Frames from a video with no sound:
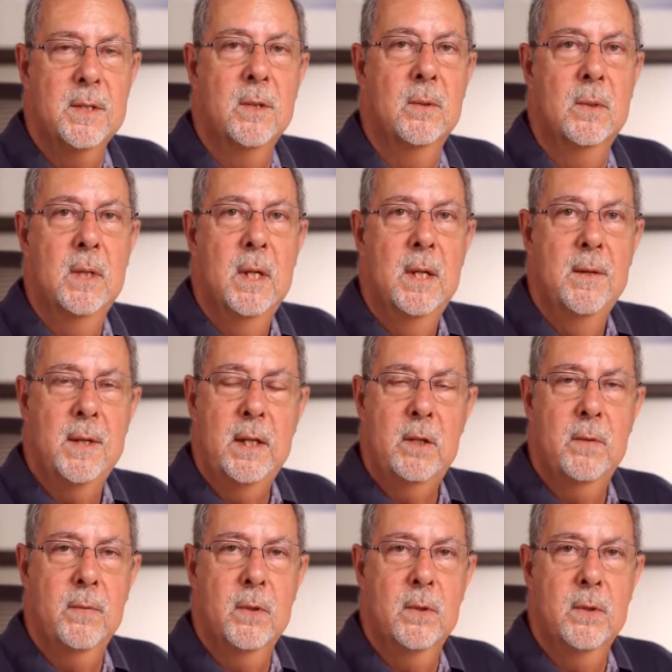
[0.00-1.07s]
So thank
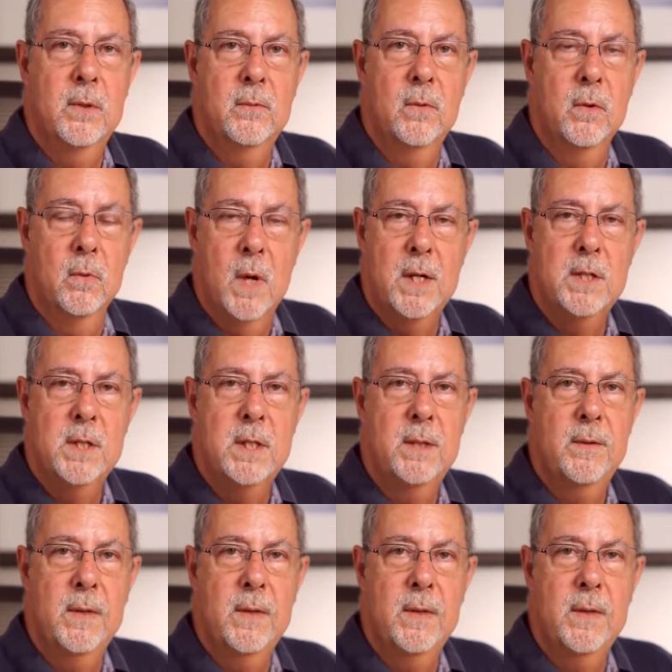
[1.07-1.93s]
you for watching.